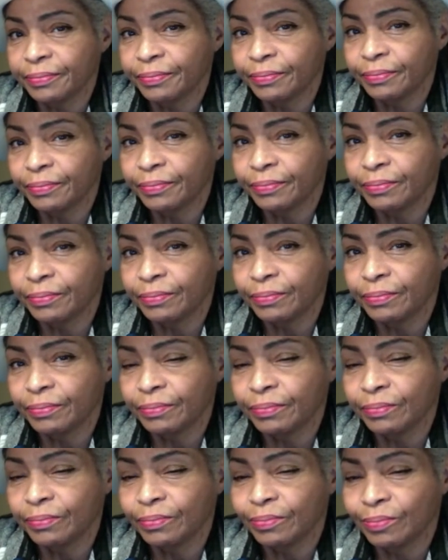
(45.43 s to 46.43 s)

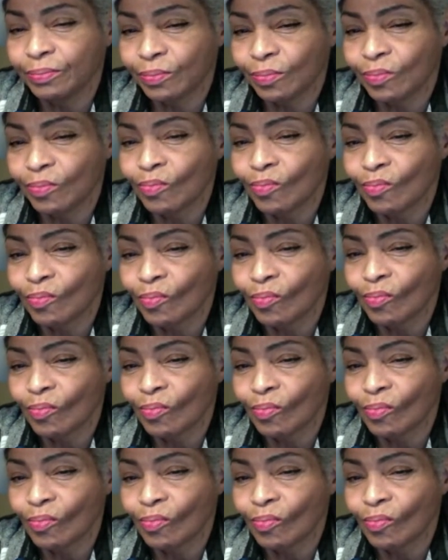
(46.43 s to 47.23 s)
[no speech]